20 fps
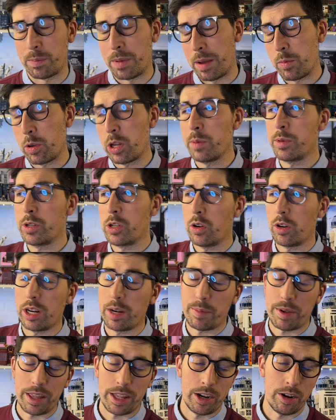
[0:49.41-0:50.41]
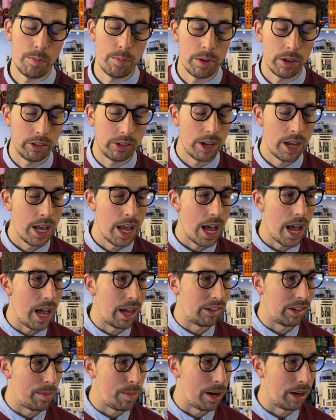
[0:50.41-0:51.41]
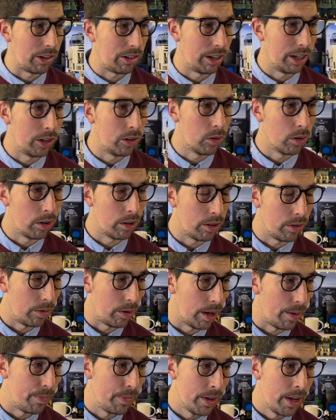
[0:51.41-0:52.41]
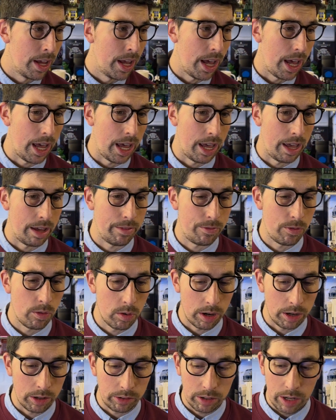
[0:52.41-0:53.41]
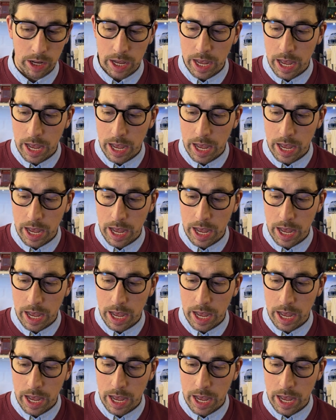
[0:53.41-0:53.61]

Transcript: But I'm going to be talking about the numbers as I'm actually going through it for us.